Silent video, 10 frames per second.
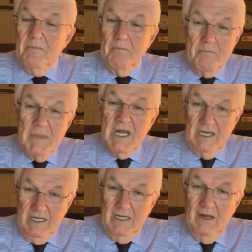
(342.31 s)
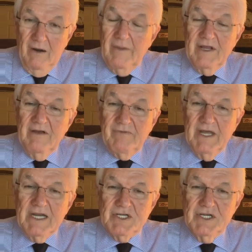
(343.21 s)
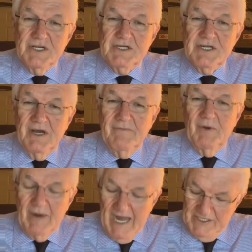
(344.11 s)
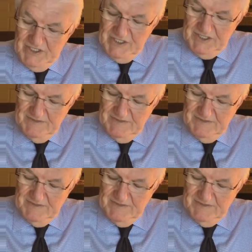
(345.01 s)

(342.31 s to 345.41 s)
Many are the afflictions of the righteous.